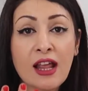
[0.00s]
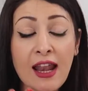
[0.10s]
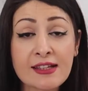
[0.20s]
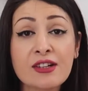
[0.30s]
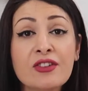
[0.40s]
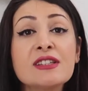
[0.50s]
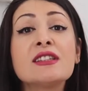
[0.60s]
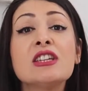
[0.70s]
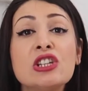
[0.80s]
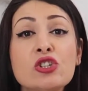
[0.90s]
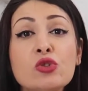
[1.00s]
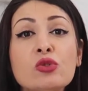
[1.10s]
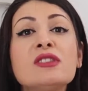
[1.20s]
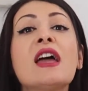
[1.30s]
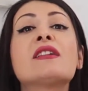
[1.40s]
letter is
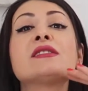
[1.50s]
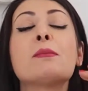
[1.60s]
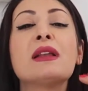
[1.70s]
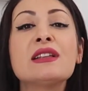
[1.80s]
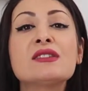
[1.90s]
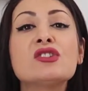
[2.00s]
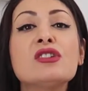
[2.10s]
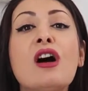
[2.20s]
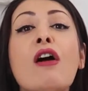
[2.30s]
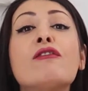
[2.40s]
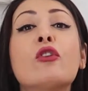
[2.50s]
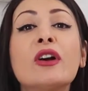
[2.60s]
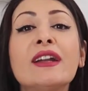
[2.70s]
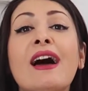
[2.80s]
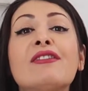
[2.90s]
issued, there is a Ministry of
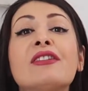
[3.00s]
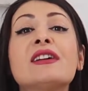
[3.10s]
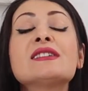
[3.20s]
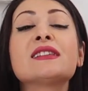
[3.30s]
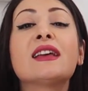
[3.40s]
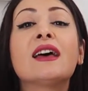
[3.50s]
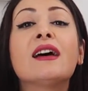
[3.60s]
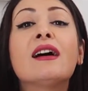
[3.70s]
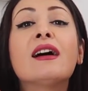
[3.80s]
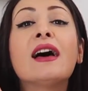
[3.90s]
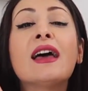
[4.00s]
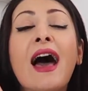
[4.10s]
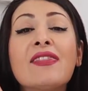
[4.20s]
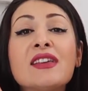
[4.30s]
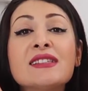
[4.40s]
Foreign Affairs
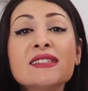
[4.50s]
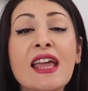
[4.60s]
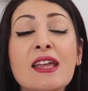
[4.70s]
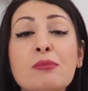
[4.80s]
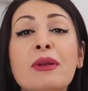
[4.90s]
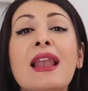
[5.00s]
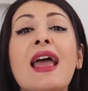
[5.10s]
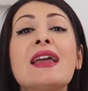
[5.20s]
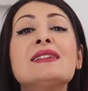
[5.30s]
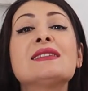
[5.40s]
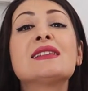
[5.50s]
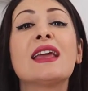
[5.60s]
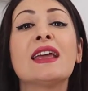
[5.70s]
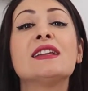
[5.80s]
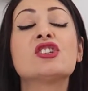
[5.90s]
at the same place
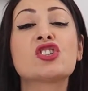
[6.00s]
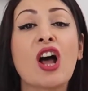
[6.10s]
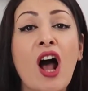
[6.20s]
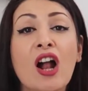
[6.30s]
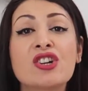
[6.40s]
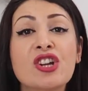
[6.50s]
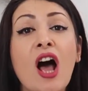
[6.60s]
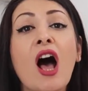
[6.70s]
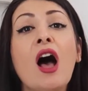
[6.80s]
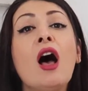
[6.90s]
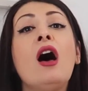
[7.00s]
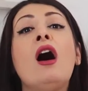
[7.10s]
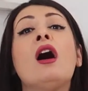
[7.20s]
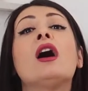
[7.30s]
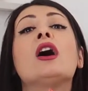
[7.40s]
in Sharjah.
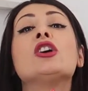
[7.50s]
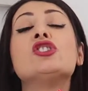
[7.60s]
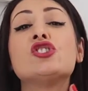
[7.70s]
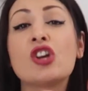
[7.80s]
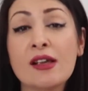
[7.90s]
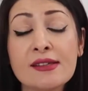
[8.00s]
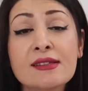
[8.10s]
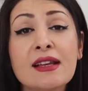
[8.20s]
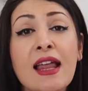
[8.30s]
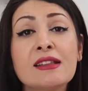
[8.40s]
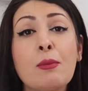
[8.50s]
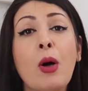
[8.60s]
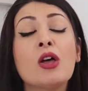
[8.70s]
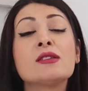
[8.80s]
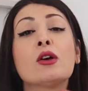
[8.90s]
Just let the
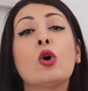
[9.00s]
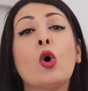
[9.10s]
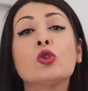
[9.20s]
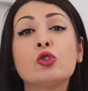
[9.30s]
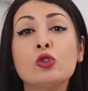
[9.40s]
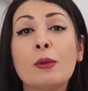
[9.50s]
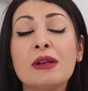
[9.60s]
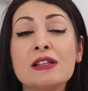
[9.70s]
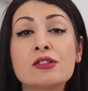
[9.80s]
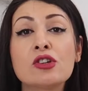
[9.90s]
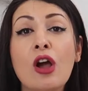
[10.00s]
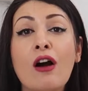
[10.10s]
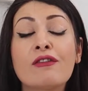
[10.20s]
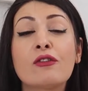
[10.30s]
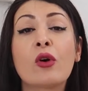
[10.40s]
person go to the Ministry
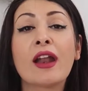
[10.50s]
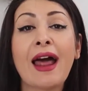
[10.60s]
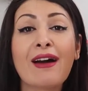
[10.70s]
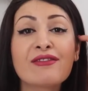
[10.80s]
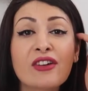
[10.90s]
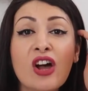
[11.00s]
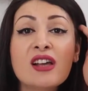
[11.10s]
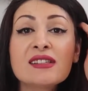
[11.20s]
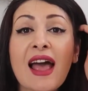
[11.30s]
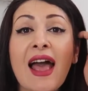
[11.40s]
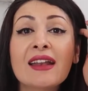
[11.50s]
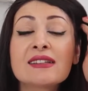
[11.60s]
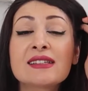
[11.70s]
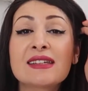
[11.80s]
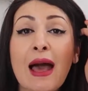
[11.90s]
of Foreign Affairs
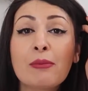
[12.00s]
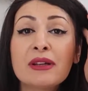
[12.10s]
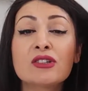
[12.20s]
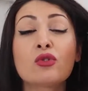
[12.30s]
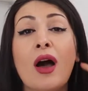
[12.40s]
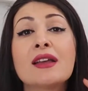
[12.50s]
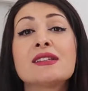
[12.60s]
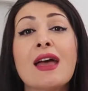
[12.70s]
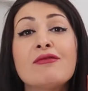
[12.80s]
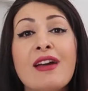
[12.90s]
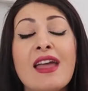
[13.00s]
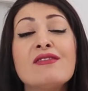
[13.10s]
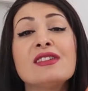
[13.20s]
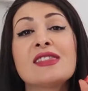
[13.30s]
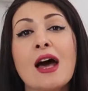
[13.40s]
and stamp it right
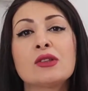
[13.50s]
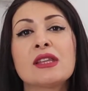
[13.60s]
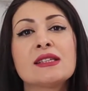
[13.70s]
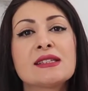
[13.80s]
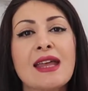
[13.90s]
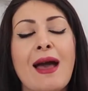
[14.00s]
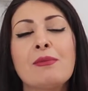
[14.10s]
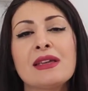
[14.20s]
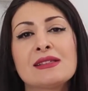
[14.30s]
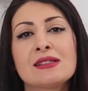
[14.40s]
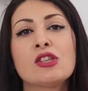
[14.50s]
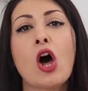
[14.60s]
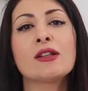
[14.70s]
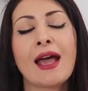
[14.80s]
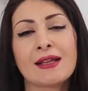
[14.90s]
away. Without the stamp is
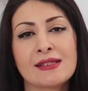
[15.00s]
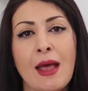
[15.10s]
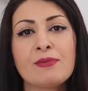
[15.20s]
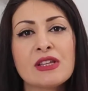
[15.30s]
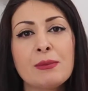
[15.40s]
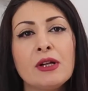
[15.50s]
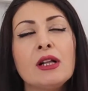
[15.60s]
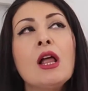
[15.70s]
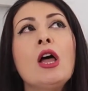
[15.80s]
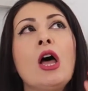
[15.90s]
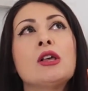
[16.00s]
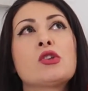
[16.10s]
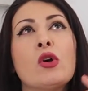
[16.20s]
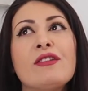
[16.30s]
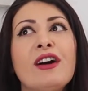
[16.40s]
not acceptable.
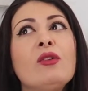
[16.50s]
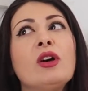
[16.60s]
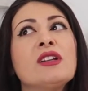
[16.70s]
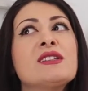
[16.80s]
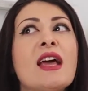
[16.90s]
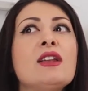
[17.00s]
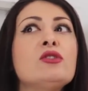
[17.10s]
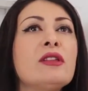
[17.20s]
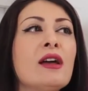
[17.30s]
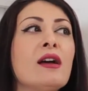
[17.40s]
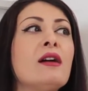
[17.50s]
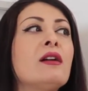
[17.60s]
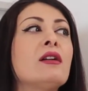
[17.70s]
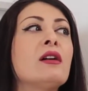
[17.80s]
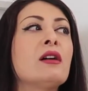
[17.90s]
So if I want to tell you
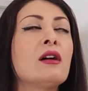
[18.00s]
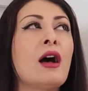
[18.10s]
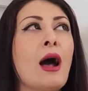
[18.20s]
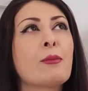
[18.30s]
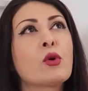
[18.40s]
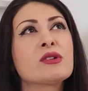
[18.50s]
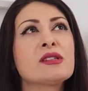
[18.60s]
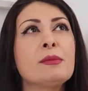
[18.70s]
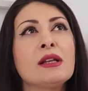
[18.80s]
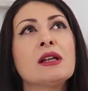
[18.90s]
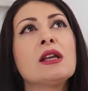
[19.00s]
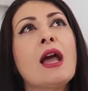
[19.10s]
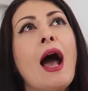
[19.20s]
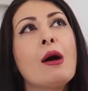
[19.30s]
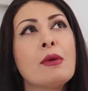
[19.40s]
approximately
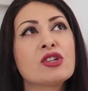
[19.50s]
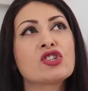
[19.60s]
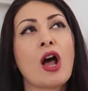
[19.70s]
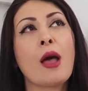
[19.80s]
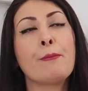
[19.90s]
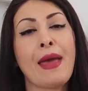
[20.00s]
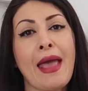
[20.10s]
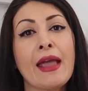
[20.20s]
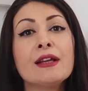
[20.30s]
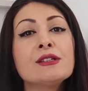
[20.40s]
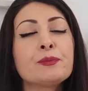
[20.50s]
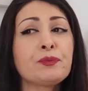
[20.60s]
how much I paid